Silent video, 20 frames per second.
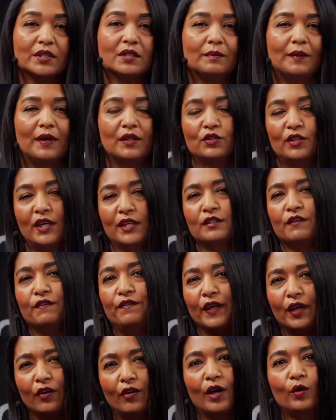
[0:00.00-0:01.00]
about trying to
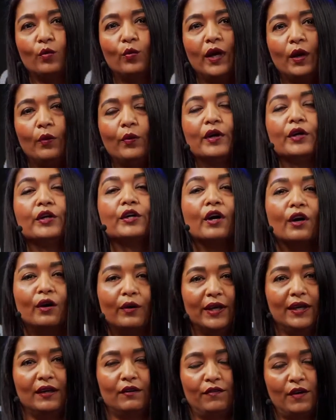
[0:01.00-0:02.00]
figure out where we're
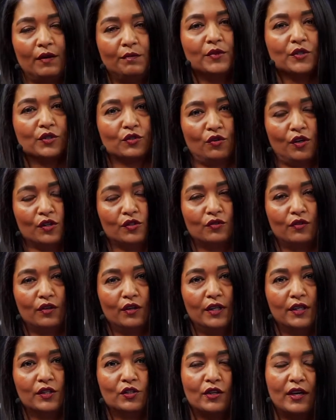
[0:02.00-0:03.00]
going from this crossroad is
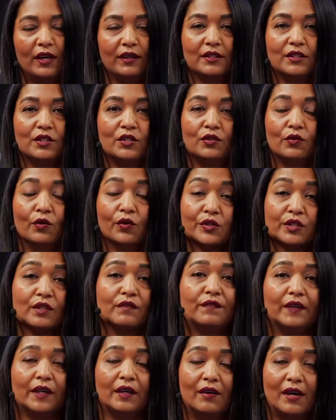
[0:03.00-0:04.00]
trying to also
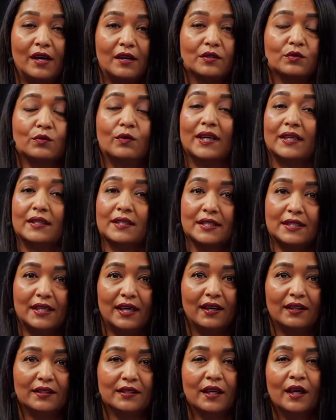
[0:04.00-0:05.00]
figure out or
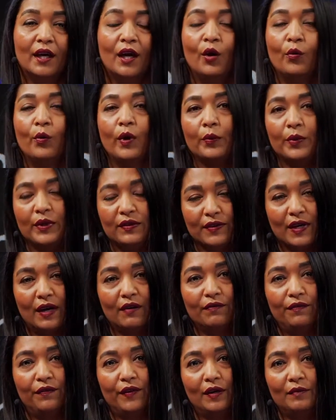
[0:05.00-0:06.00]
understand where we've come
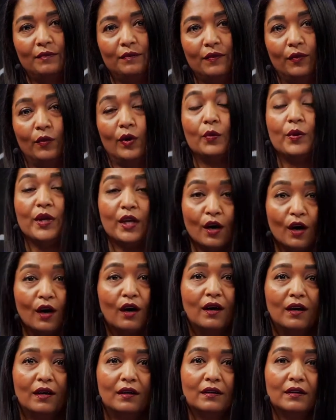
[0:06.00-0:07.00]
from, where we
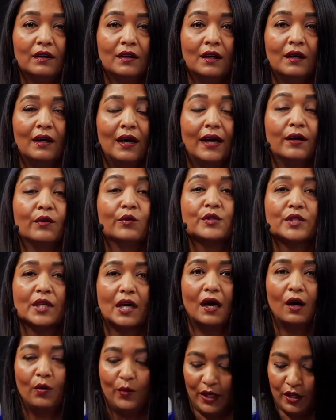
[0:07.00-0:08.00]
are, and also how
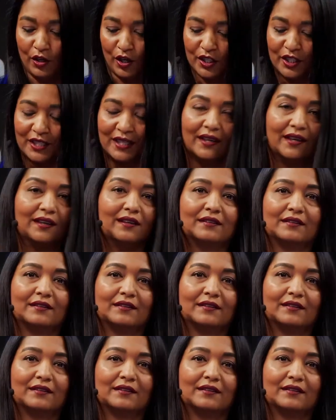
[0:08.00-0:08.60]
we got here.